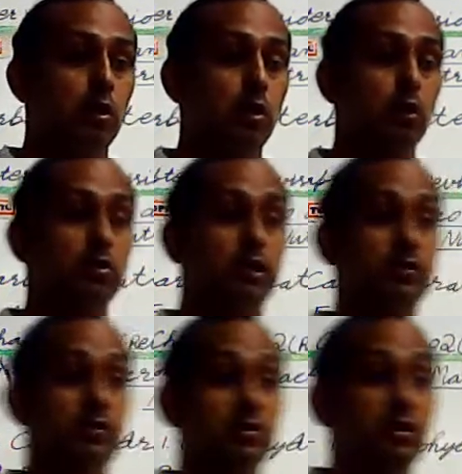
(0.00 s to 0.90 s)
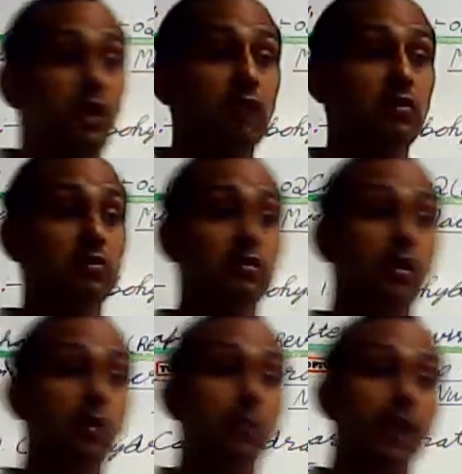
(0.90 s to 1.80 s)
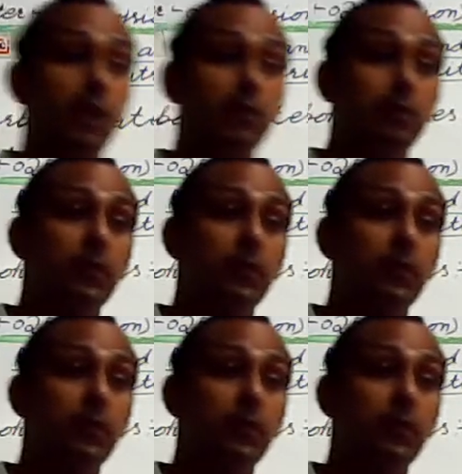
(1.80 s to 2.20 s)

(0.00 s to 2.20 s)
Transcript: leukocytes. Next is vitamin